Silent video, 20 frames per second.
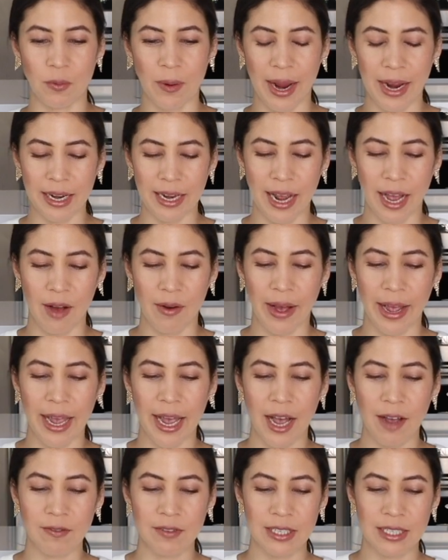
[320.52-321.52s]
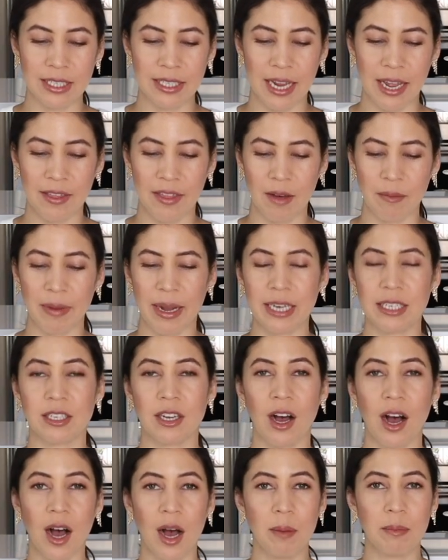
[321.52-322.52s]
right now, I have to say that my
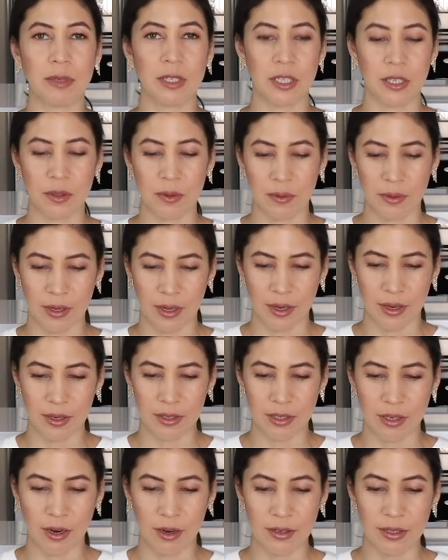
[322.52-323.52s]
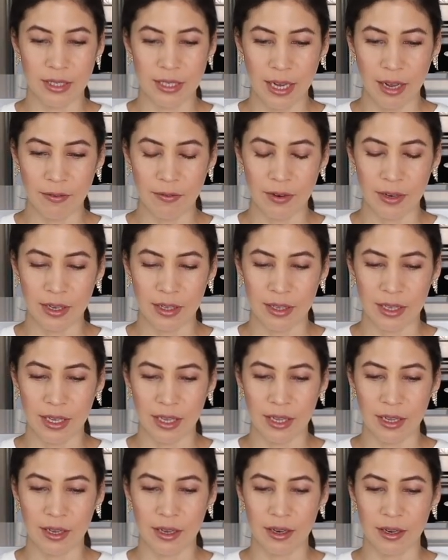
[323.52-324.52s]
top two looks are
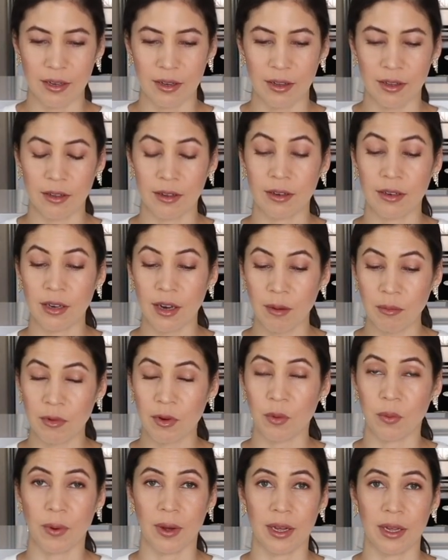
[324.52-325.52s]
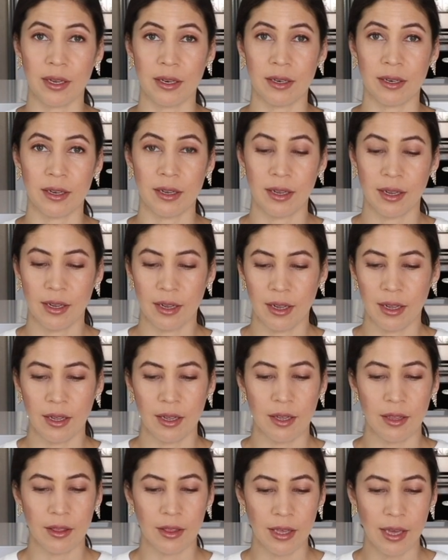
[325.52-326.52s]
definitely, number one,
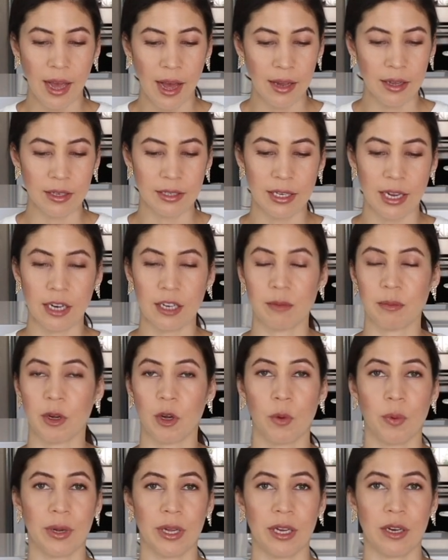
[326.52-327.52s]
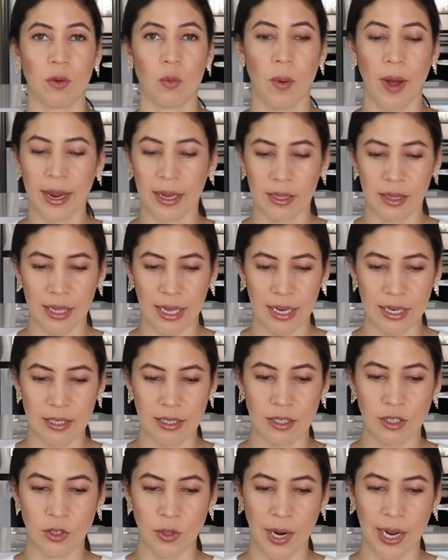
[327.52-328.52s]
the Alexander McQueen white
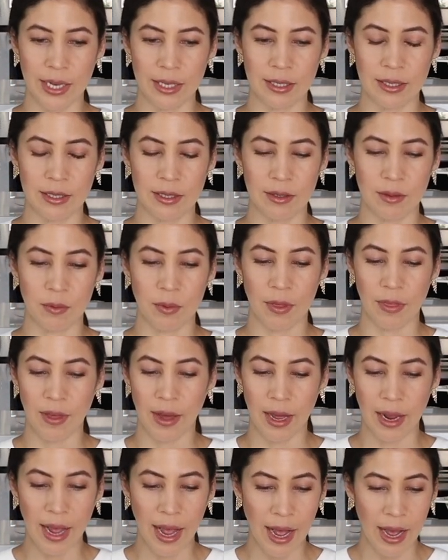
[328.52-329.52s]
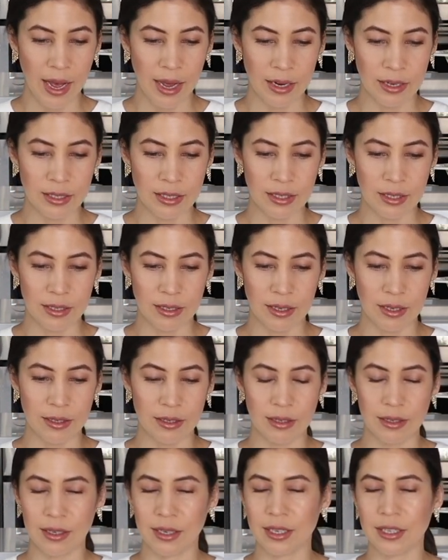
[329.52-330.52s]
lace dress with that hat.
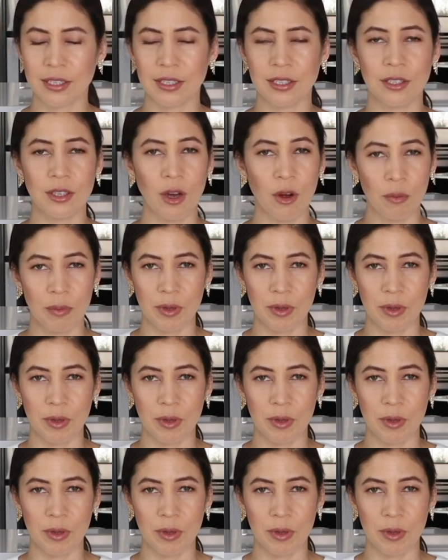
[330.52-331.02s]
It is so